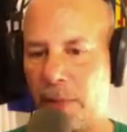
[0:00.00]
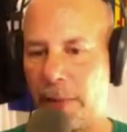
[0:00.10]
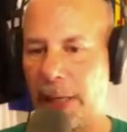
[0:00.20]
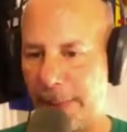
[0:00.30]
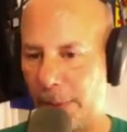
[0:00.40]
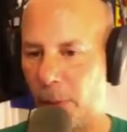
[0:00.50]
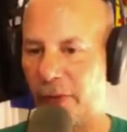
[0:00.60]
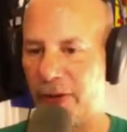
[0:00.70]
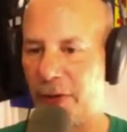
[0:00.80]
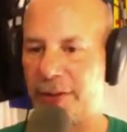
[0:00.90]
Many people will
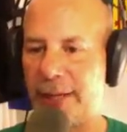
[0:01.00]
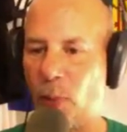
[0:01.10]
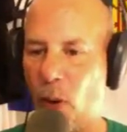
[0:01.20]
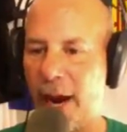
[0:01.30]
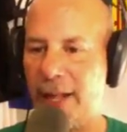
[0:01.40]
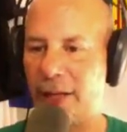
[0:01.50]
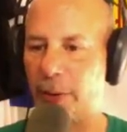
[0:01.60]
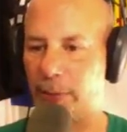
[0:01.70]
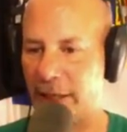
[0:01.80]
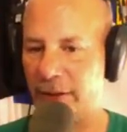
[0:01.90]
feel the same way, that
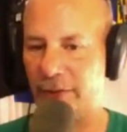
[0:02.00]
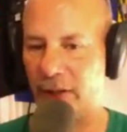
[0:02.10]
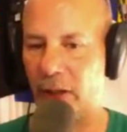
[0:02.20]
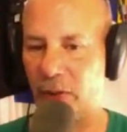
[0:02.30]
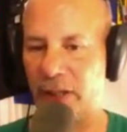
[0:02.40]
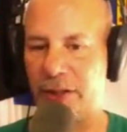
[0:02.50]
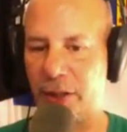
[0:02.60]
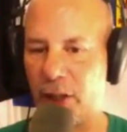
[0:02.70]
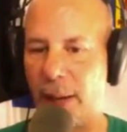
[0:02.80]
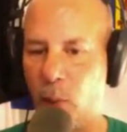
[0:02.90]
their present phone does the
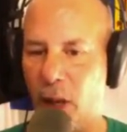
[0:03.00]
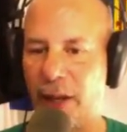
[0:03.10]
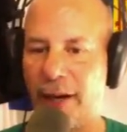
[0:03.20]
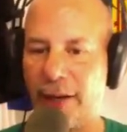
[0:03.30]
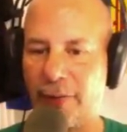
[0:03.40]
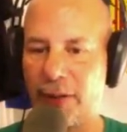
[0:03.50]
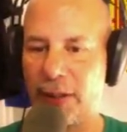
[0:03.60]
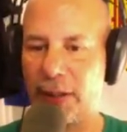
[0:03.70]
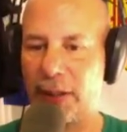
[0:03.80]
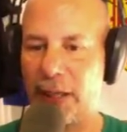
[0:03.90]
job well enough
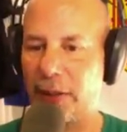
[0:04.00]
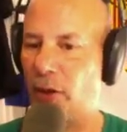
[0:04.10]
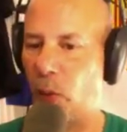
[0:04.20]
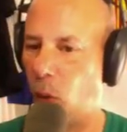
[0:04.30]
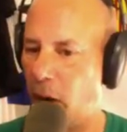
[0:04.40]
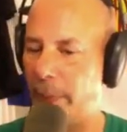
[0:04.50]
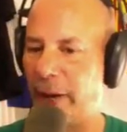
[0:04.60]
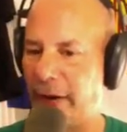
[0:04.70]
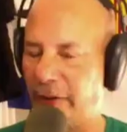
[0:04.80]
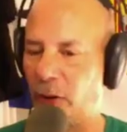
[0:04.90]
and don't want to
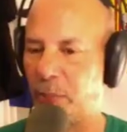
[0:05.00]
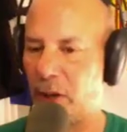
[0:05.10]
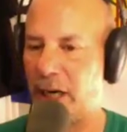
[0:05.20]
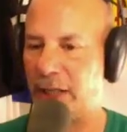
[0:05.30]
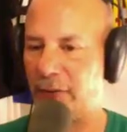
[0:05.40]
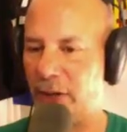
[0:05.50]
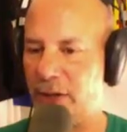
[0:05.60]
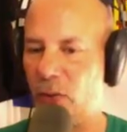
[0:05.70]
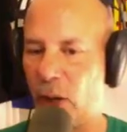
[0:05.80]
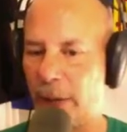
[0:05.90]
pay full price for a
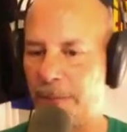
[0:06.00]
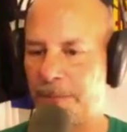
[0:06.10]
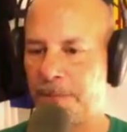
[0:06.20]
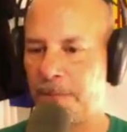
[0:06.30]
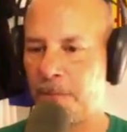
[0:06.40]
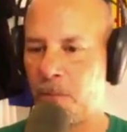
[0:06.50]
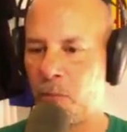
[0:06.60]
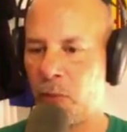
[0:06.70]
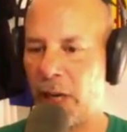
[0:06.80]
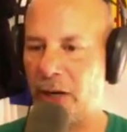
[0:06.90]
new one.
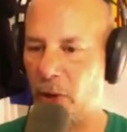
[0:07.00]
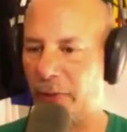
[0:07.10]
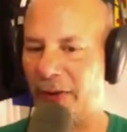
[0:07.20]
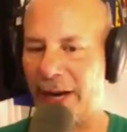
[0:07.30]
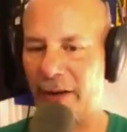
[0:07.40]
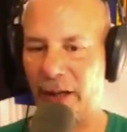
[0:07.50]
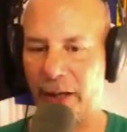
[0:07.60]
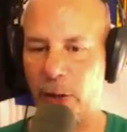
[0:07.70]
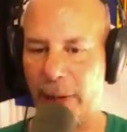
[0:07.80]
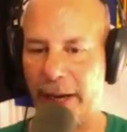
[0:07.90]
I know the provider can
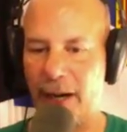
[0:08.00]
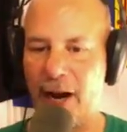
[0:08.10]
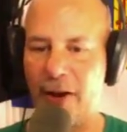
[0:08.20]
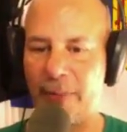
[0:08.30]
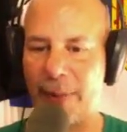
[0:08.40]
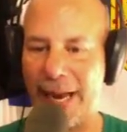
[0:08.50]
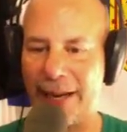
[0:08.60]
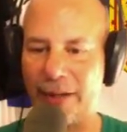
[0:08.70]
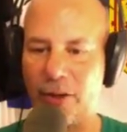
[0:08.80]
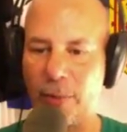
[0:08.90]
let you pay it off by
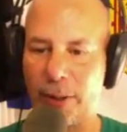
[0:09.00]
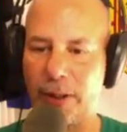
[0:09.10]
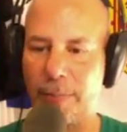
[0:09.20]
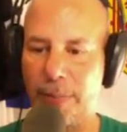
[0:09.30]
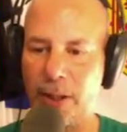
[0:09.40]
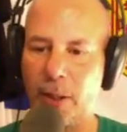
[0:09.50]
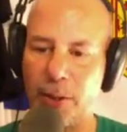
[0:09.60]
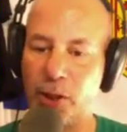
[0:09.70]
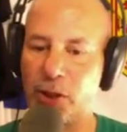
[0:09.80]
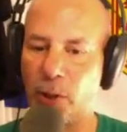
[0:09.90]
adding to your monthly bill, but
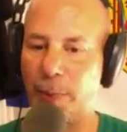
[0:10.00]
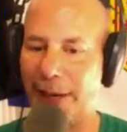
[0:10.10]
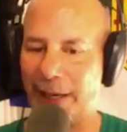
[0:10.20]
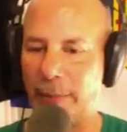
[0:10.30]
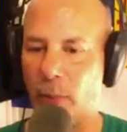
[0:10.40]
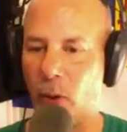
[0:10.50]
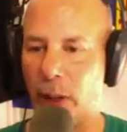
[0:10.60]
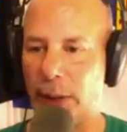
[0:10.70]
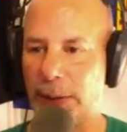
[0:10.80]
you're still paying more.